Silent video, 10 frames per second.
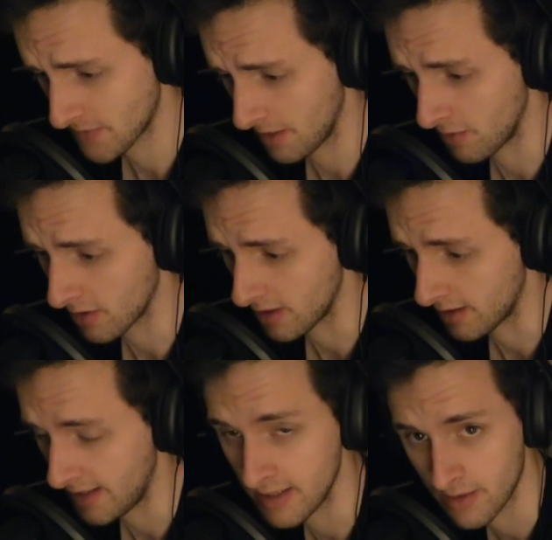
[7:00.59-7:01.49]
I'm not going
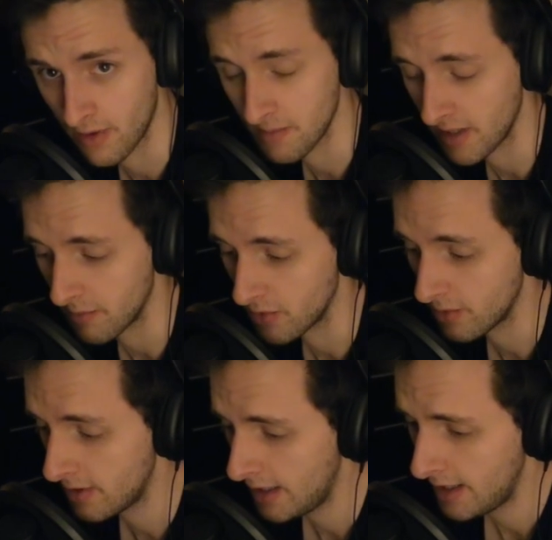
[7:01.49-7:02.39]
to interrupt
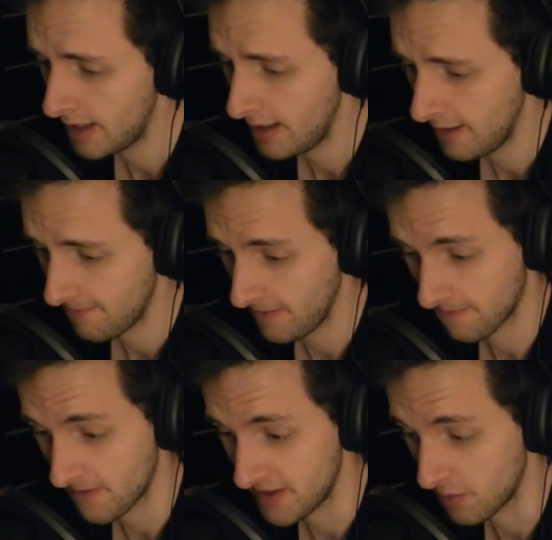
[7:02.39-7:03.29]
anymore. Feel
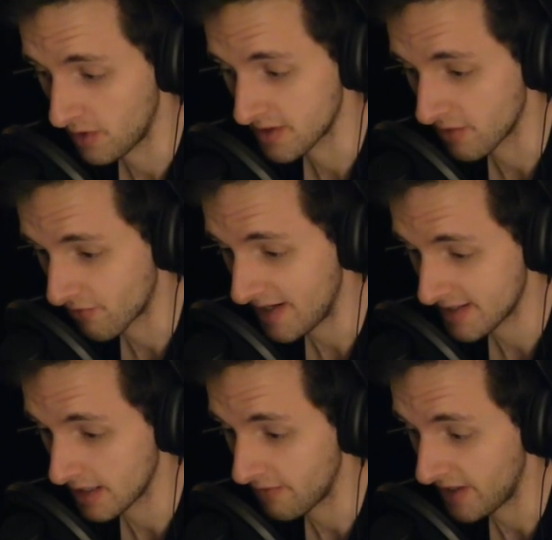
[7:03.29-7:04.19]
free to watch the
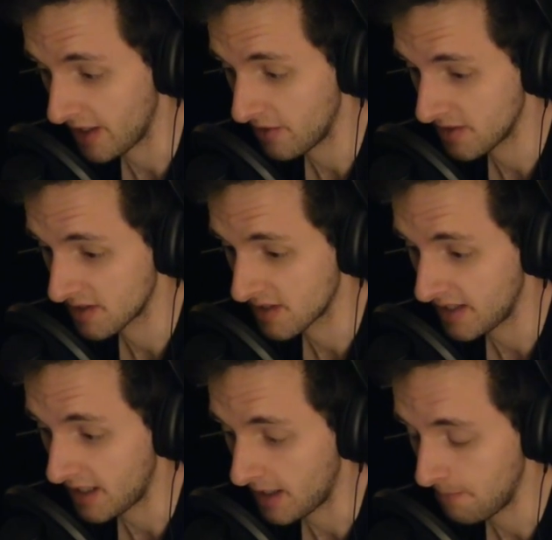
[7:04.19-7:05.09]
rest of the video to
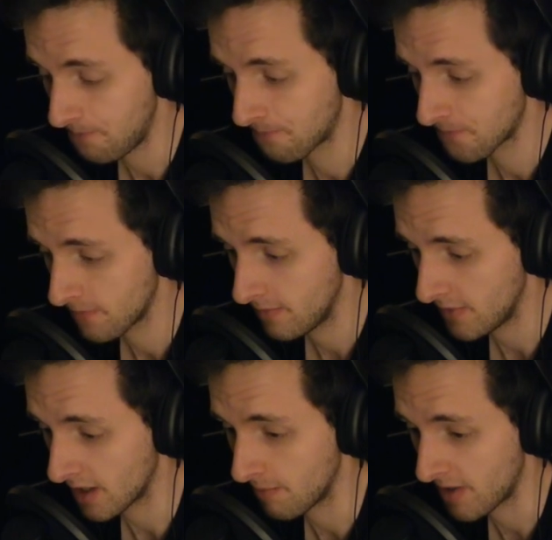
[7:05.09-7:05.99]
see
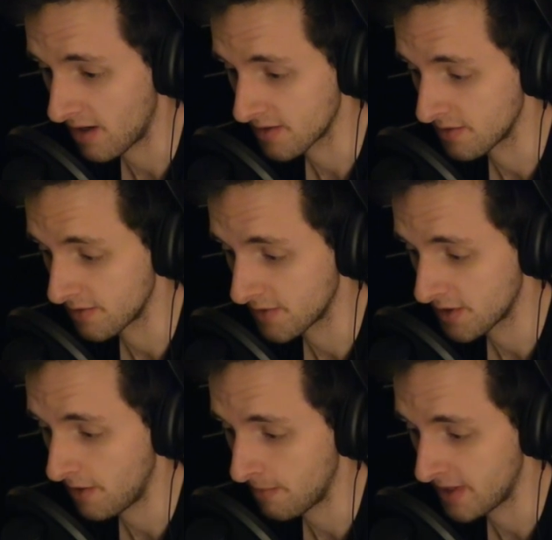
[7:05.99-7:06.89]
the comparisons of
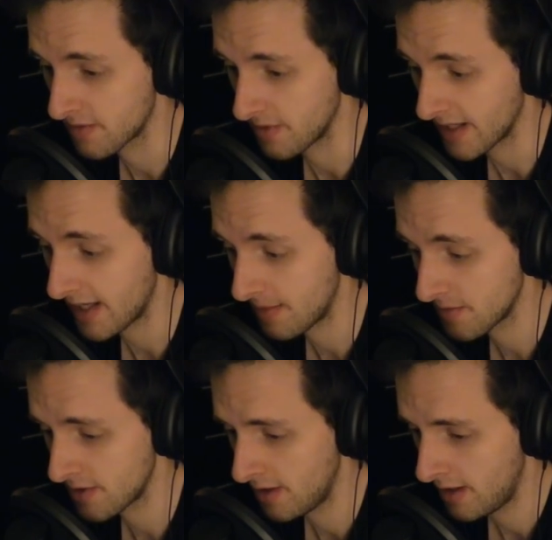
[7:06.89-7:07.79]
certain bits from the games.